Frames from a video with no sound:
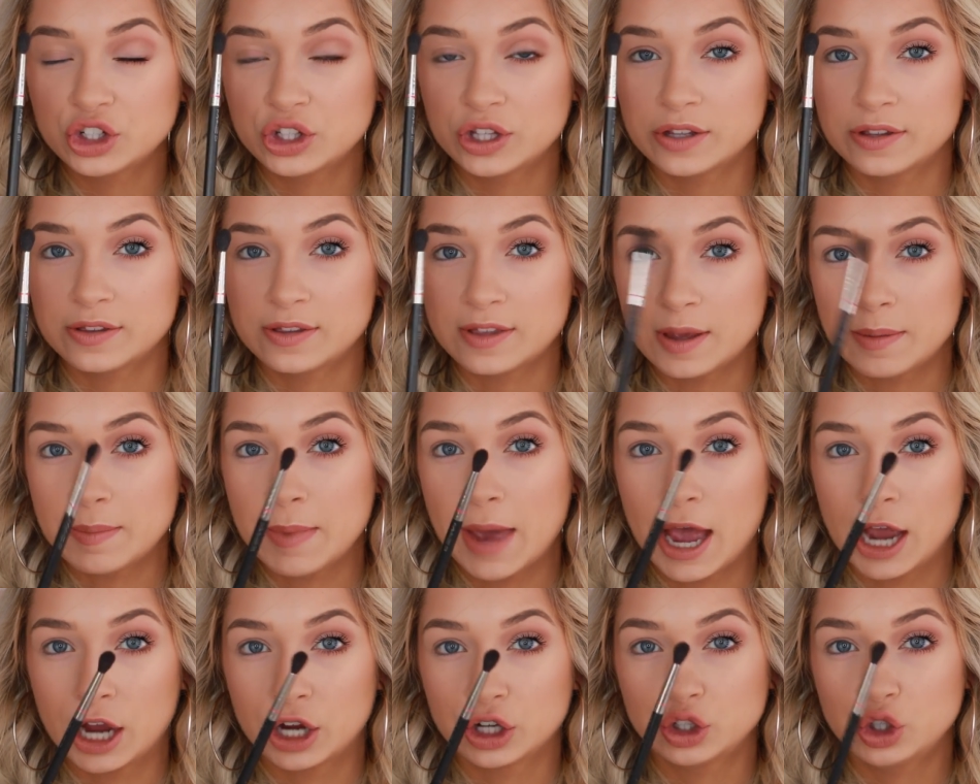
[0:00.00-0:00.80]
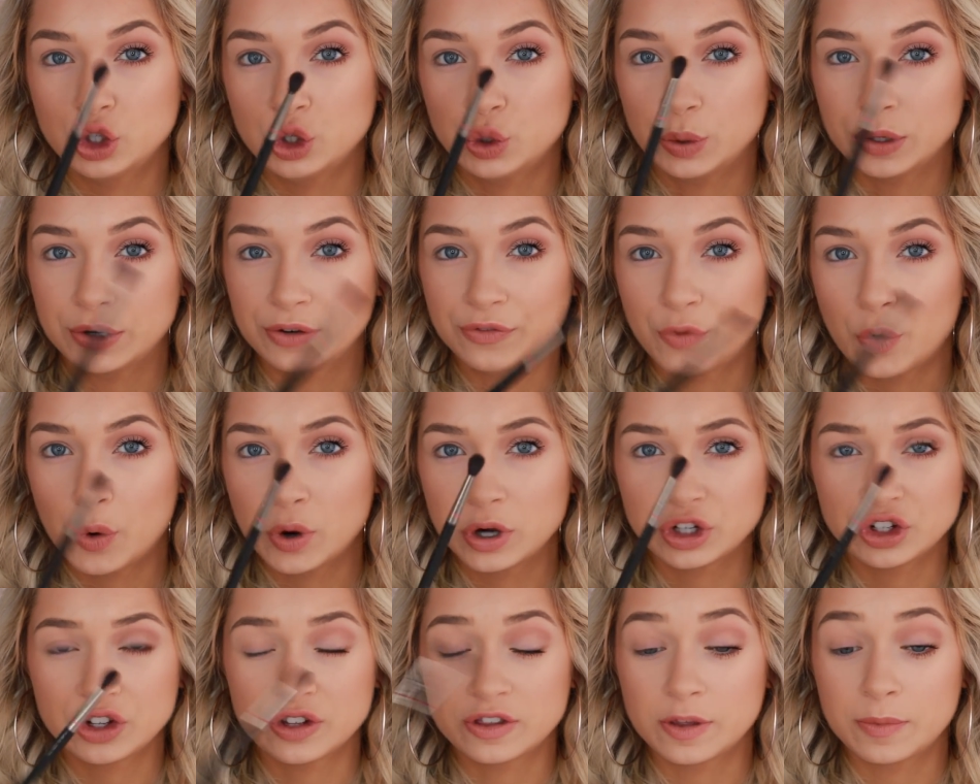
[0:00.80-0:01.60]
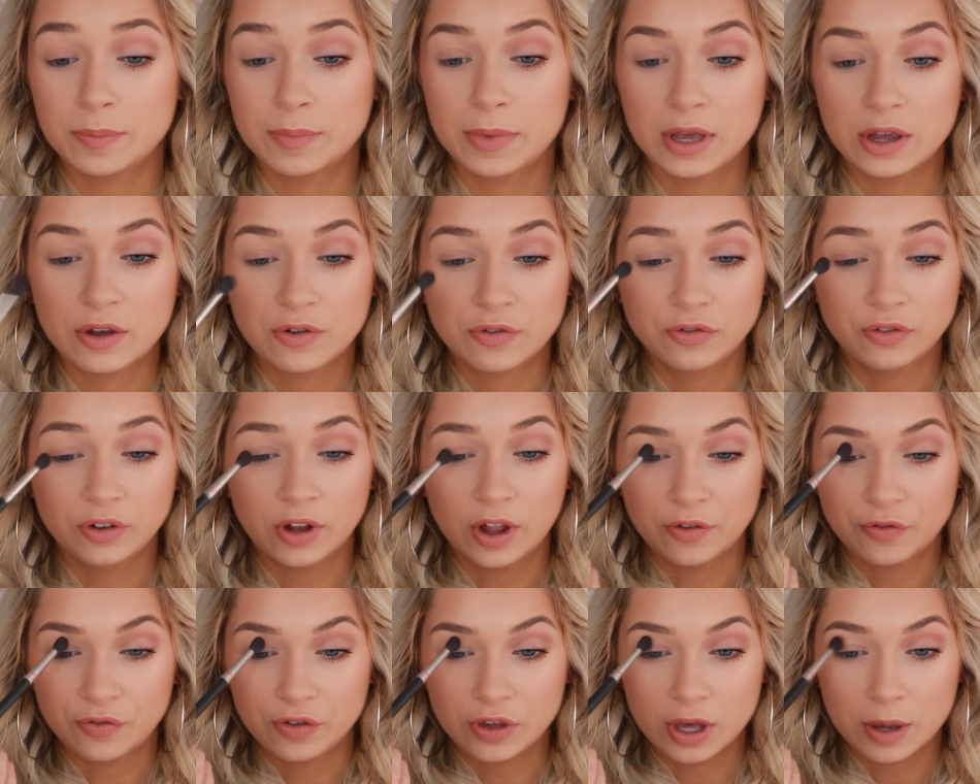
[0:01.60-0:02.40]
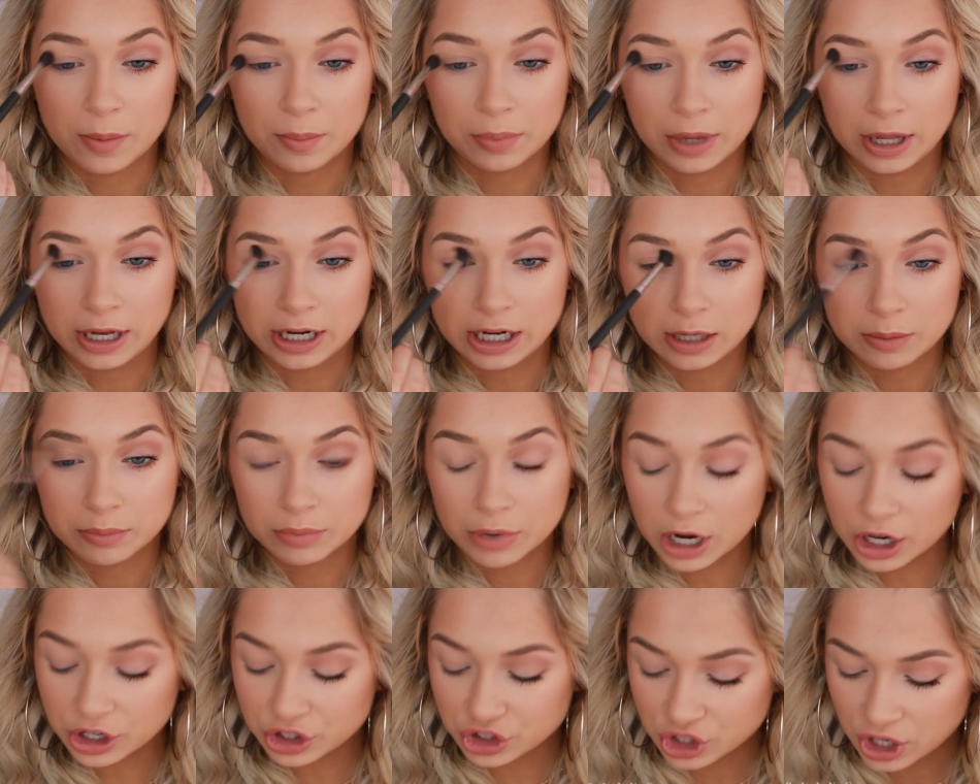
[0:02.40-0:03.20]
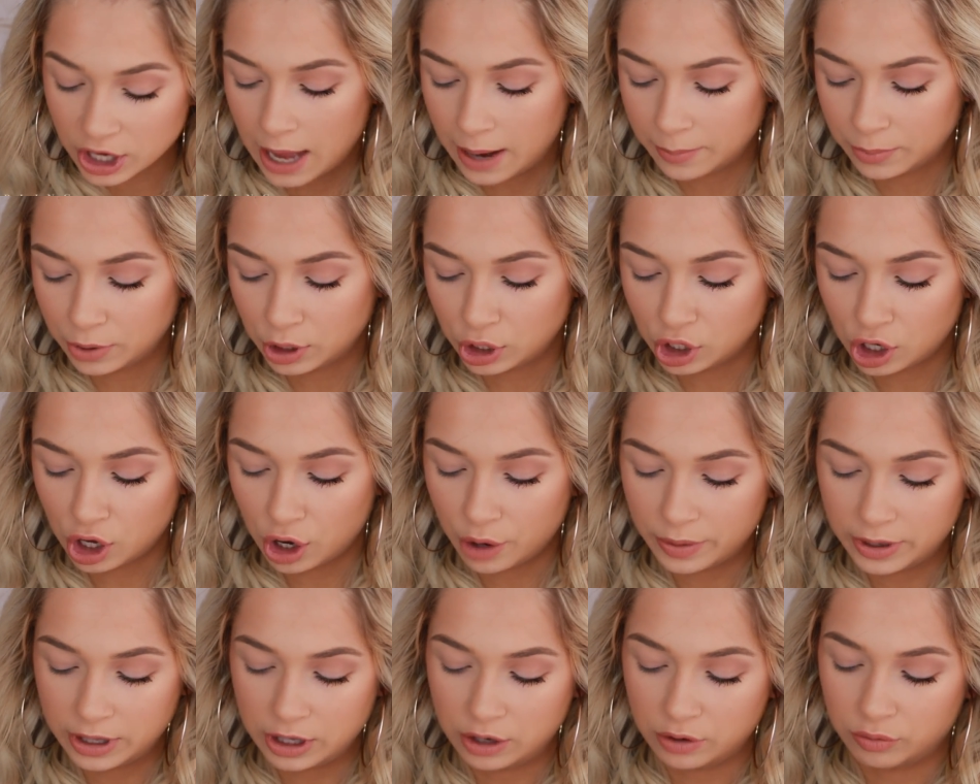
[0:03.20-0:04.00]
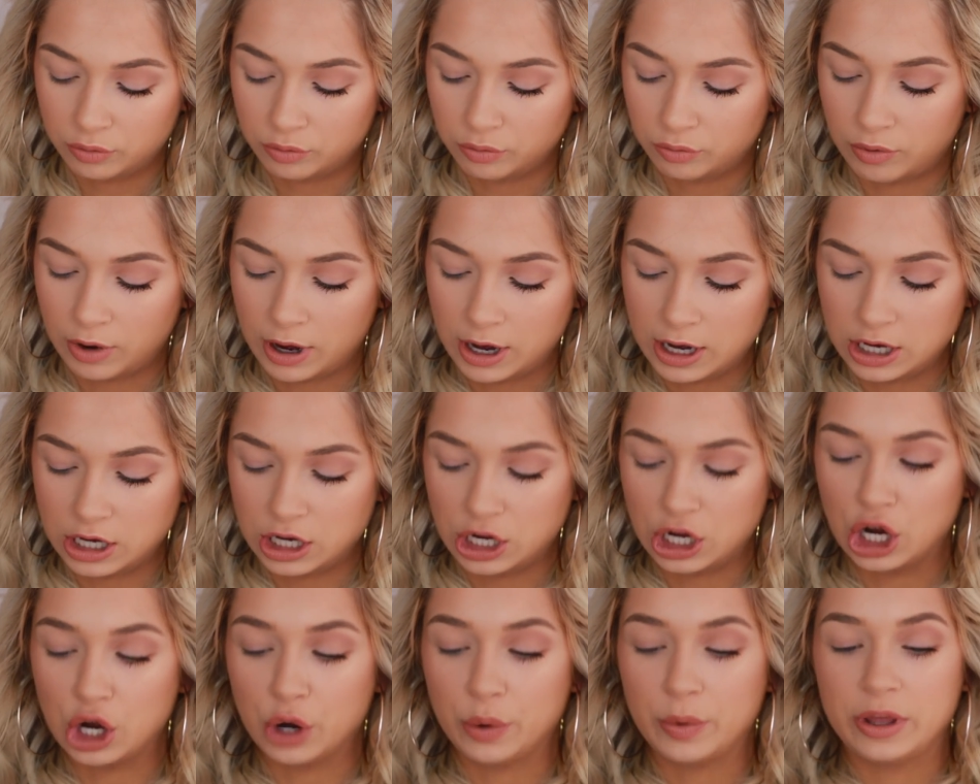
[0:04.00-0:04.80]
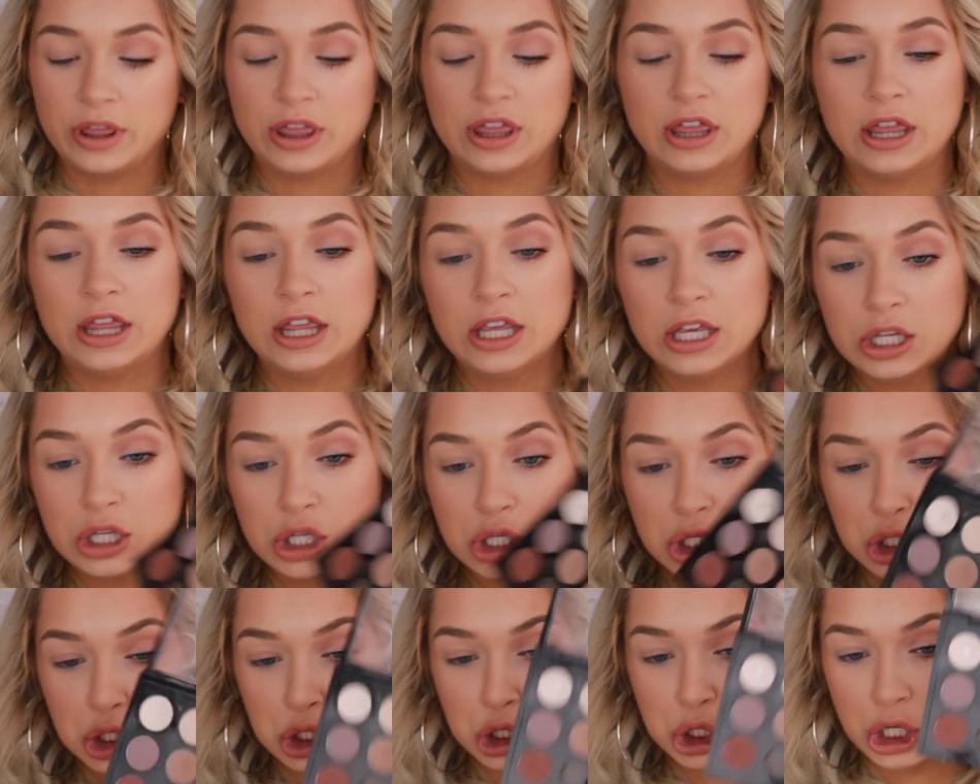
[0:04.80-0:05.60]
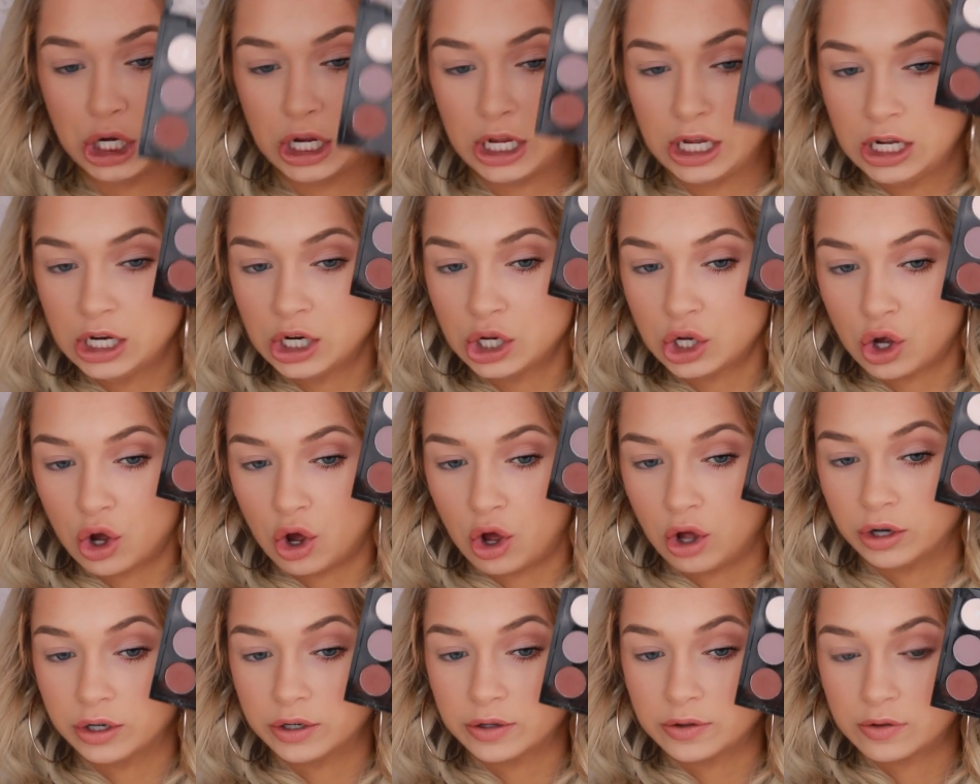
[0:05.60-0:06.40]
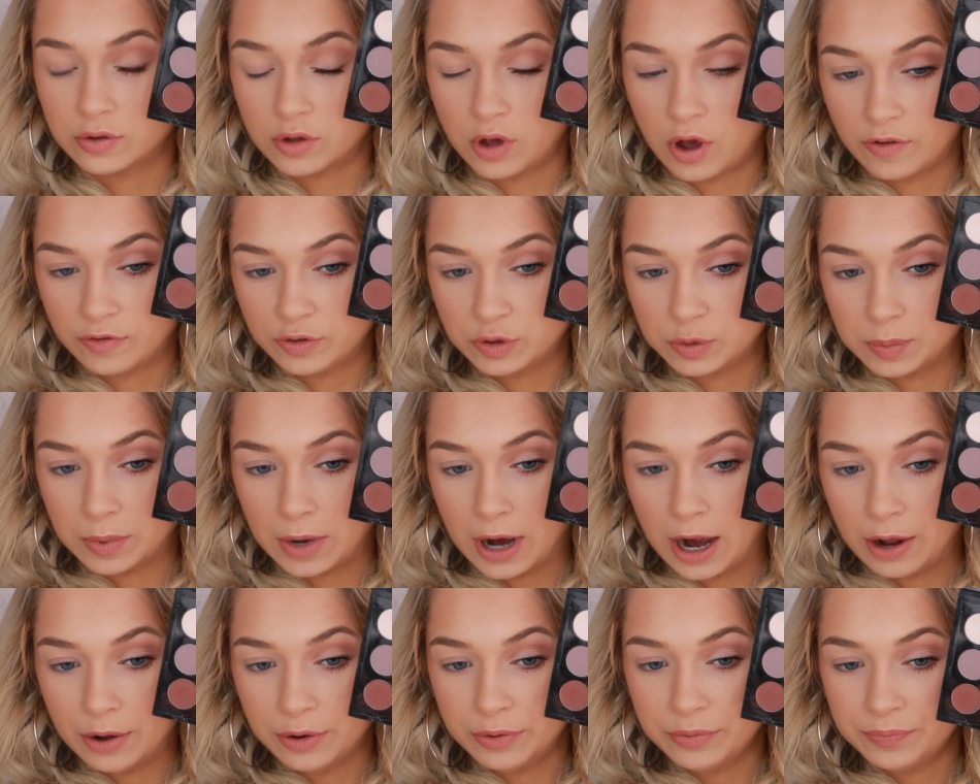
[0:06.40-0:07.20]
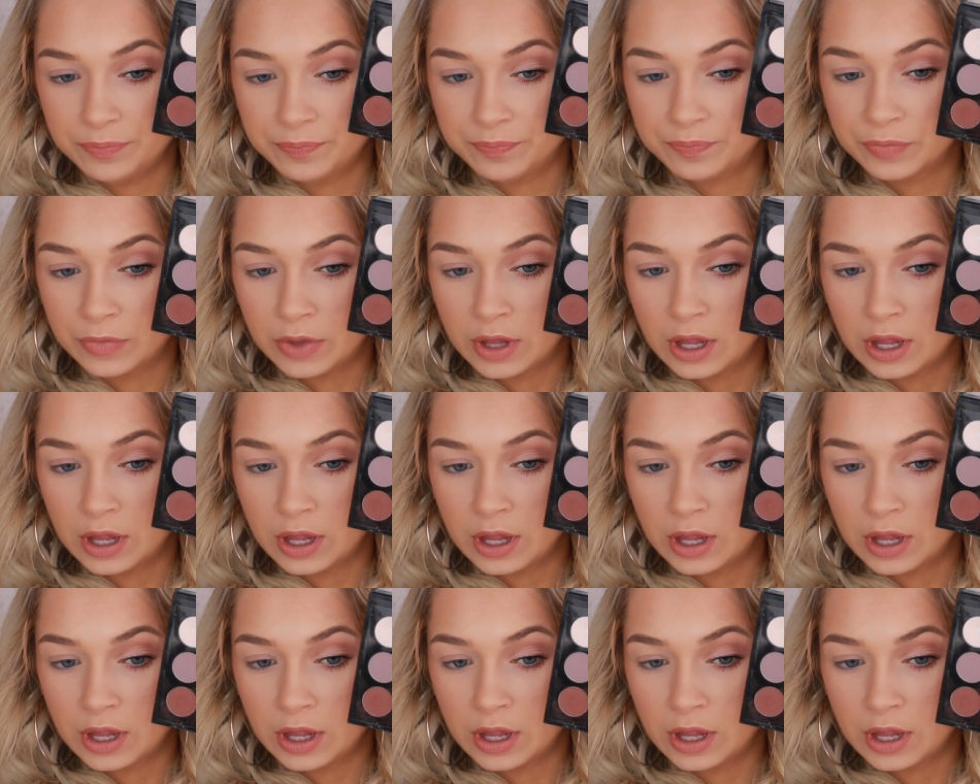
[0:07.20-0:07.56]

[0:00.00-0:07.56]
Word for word: This is a MAC two twenty-four. It's just a big fluffy blending brush, and I'm going to go in right here with this shade called Soft Brown.